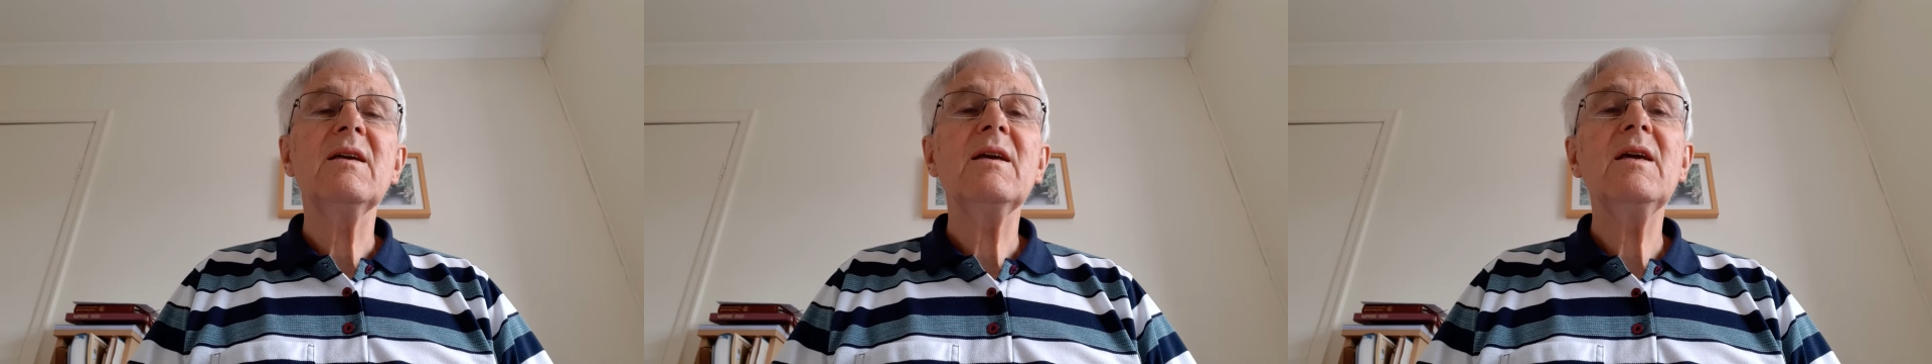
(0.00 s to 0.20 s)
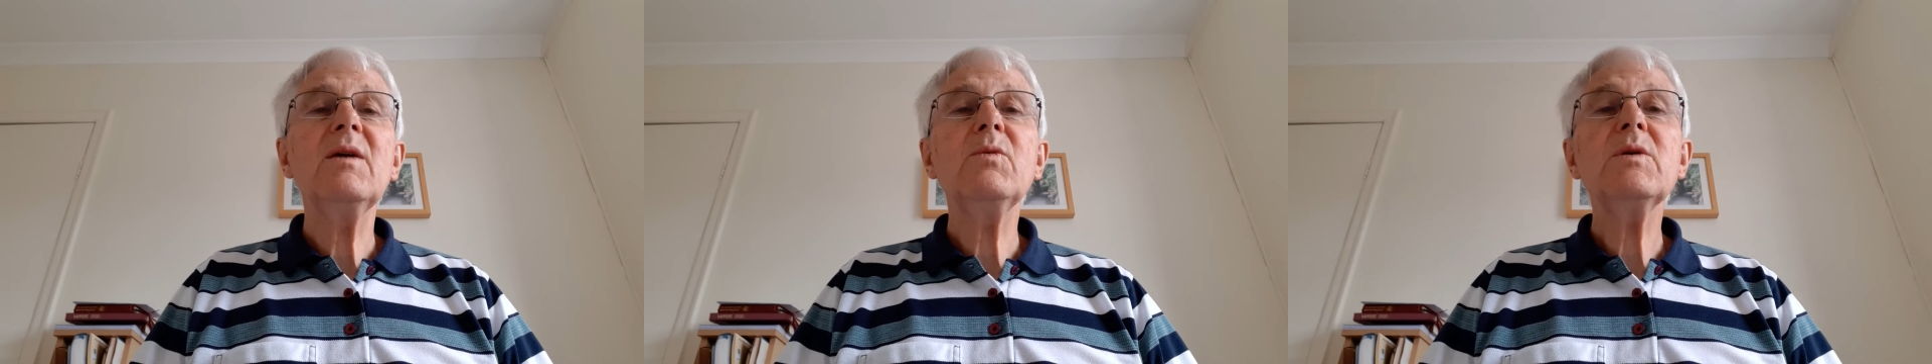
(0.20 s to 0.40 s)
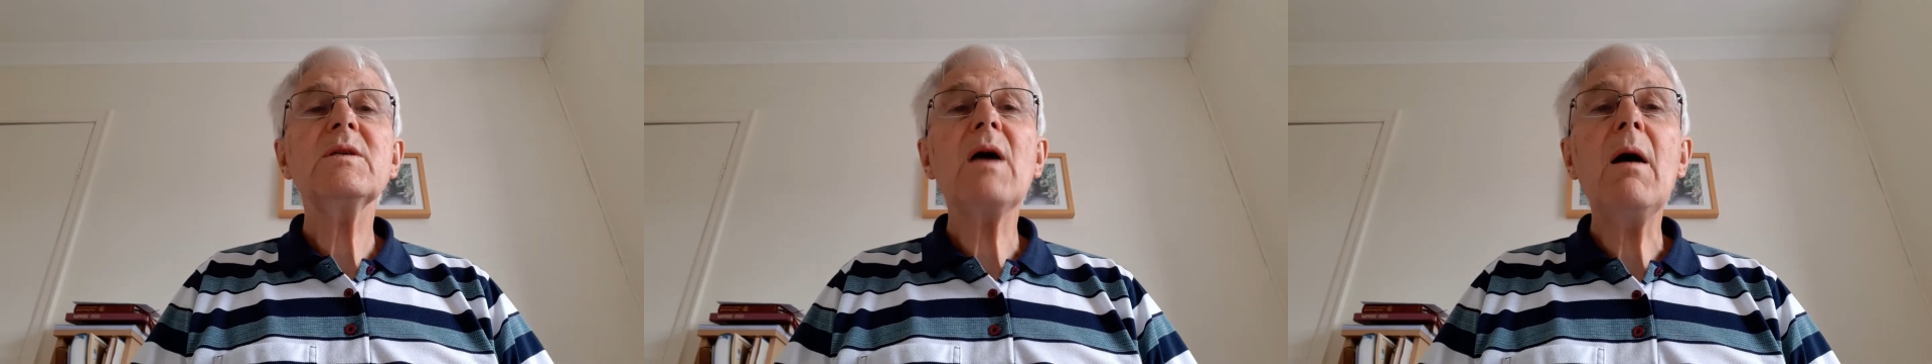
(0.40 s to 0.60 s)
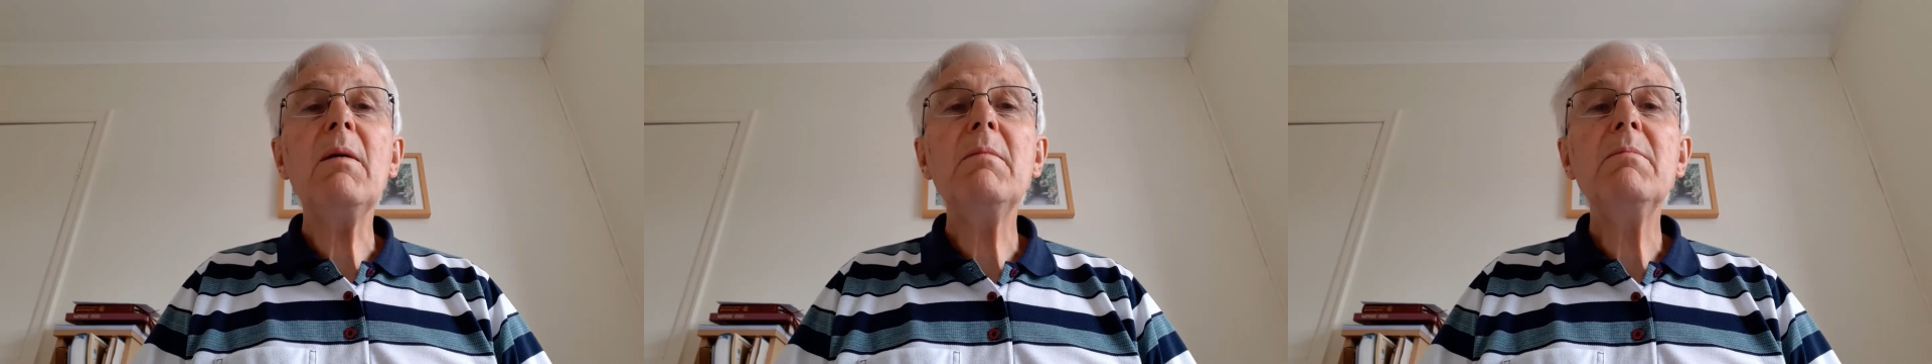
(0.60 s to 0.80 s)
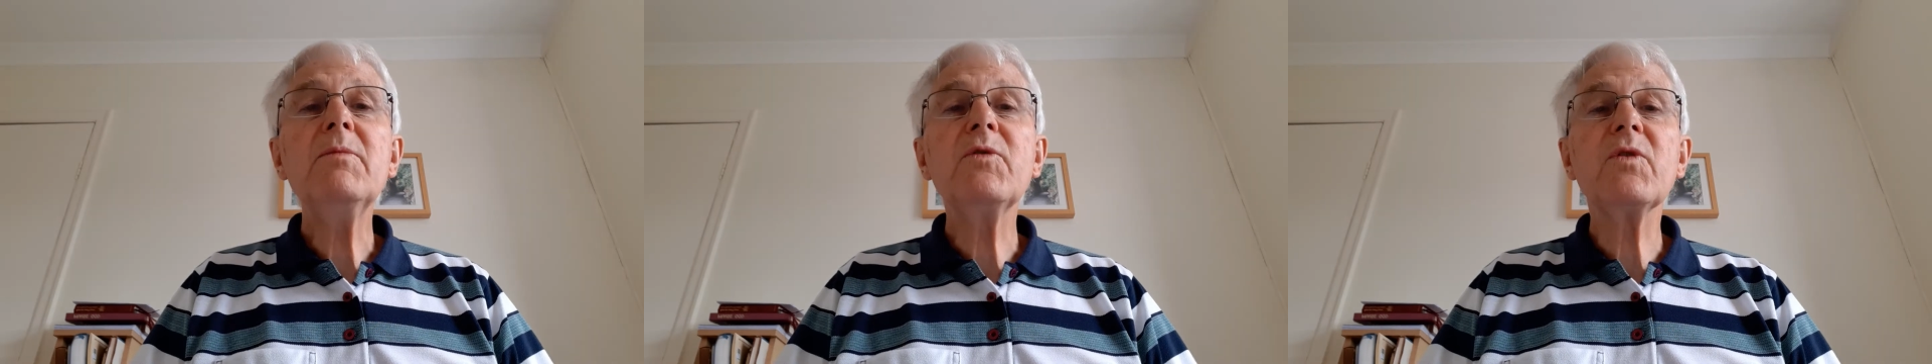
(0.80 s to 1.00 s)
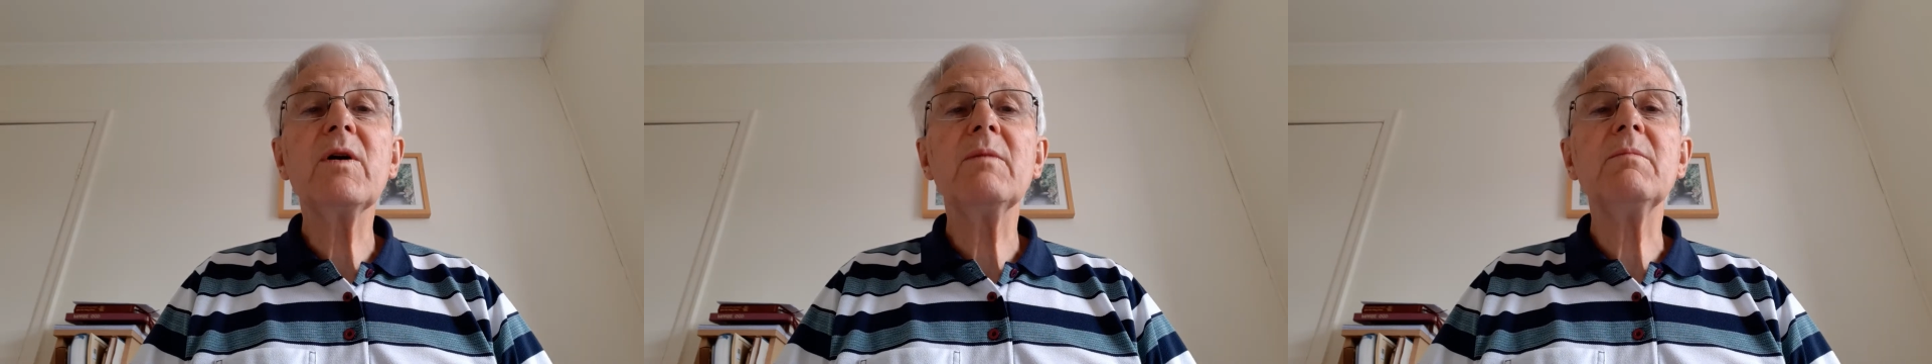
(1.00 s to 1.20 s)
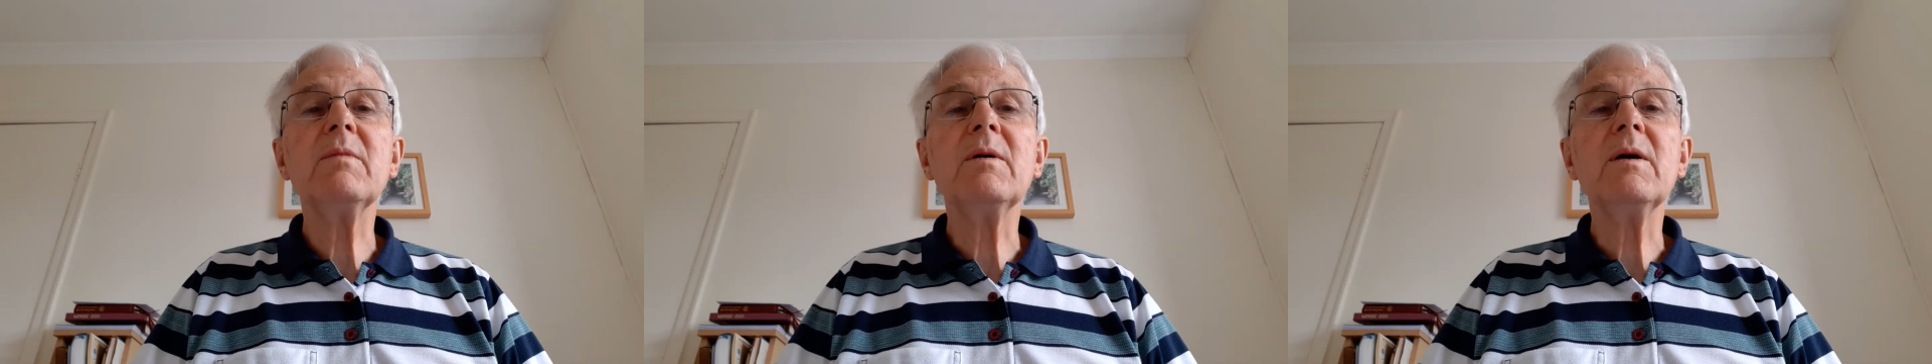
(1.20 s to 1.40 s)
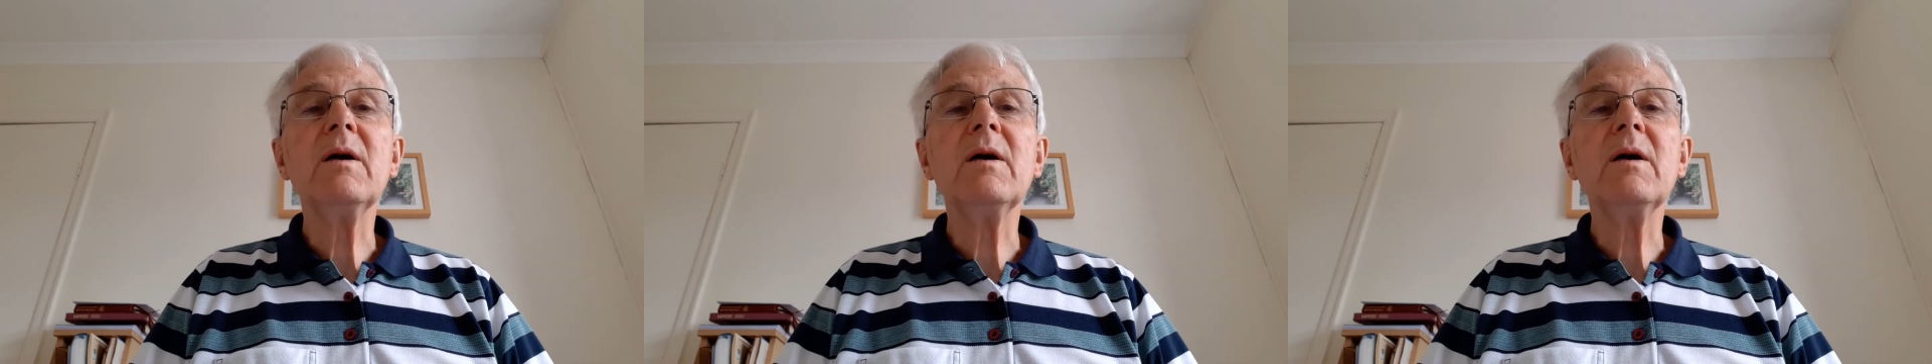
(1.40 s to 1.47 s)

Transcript: It was humdrum